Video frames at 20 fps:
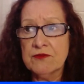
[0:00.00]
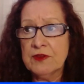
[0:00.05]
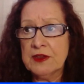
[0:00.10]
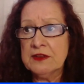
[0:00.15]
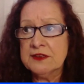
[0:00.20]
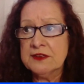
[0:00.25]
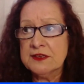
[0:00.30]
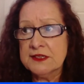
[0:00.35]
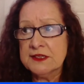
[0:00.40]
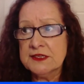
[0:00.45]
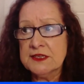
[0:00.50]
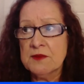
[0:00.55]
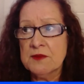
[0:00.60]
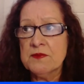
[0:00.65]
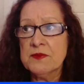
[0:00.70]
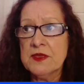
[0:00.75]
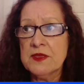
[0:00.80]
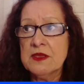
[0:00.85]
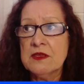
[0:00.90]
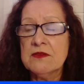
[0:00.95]
into
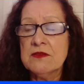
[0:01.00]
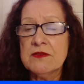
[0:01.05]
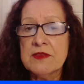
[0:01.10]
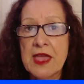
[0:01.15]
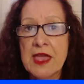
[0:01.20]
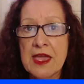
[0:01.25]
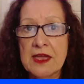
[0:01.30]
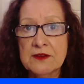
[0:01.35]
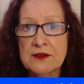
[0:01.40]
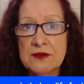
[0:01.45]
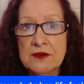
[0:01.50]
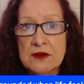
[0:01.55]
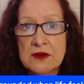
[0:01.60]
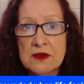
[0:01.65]
something that